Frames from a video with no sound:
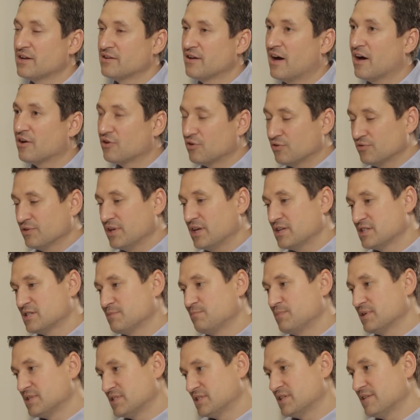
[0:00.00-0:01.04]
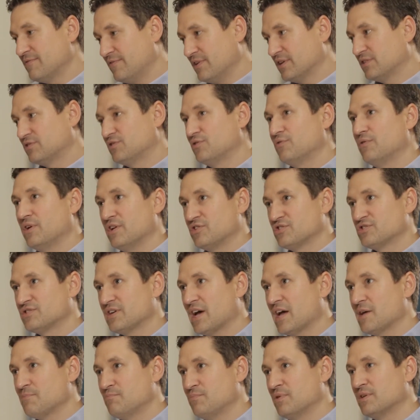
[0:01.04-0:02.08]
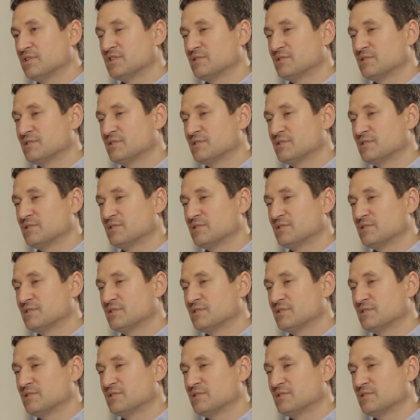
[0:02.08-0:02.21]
Not only specific to each site, but